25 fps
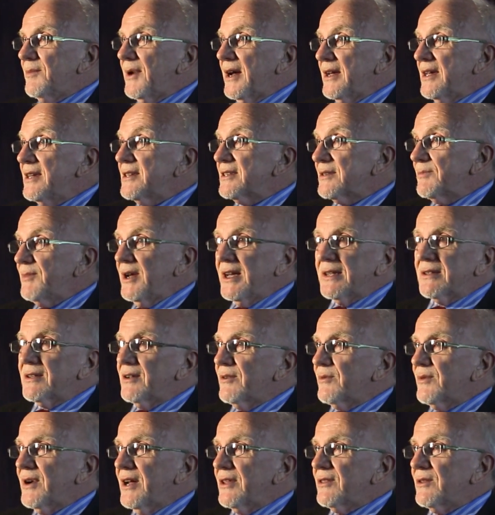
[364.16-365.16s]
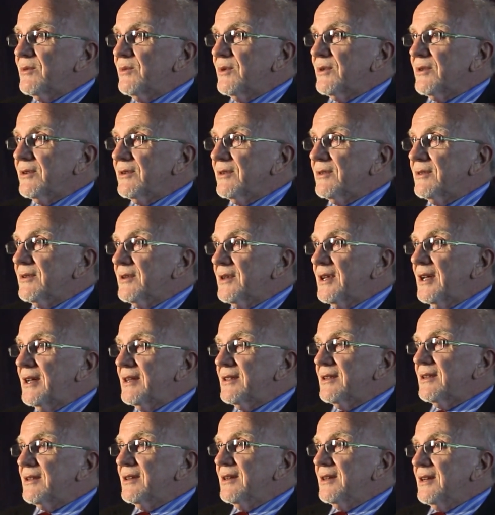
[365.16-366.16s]
by Hizmet around the world,
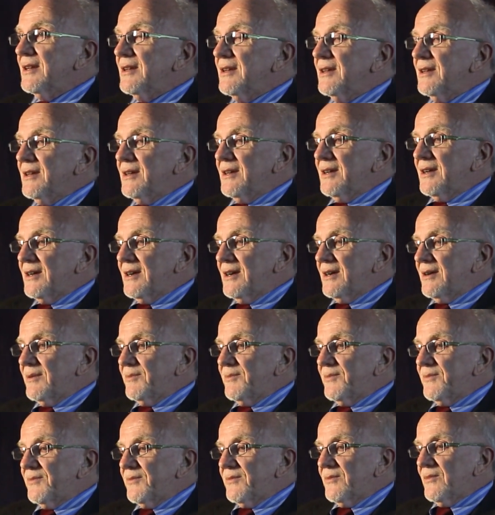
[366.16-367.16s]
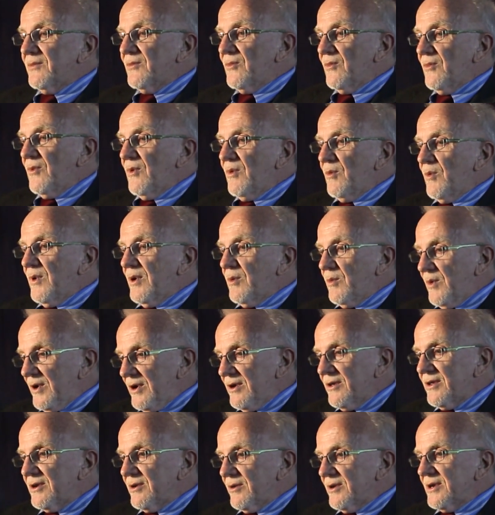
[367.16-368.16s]
and
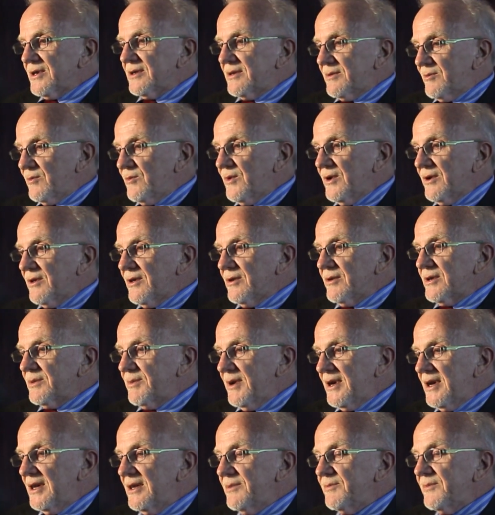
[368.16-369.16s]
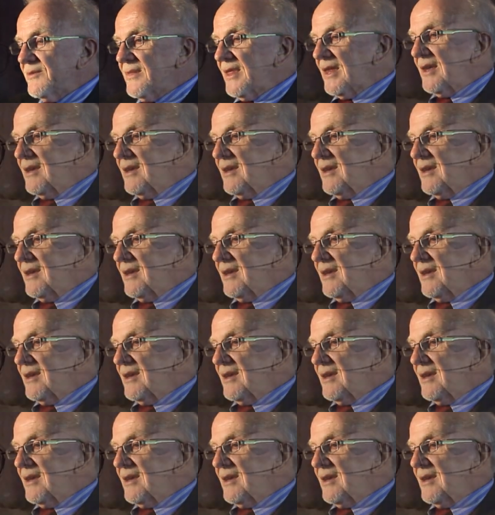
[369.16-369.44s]
where there is pain.